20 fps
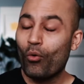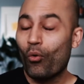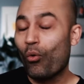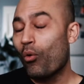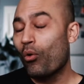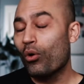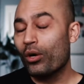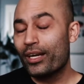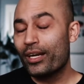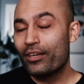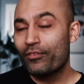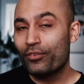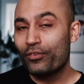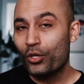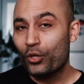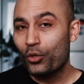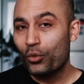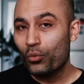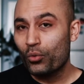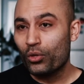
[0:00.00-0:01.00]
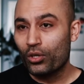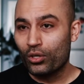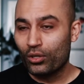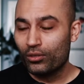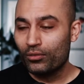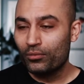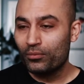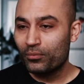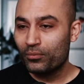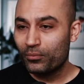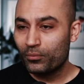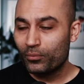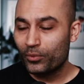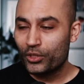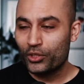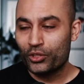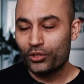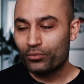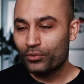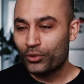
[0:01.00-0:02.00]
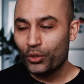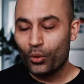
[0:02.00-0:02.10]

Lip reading: Or if Google, which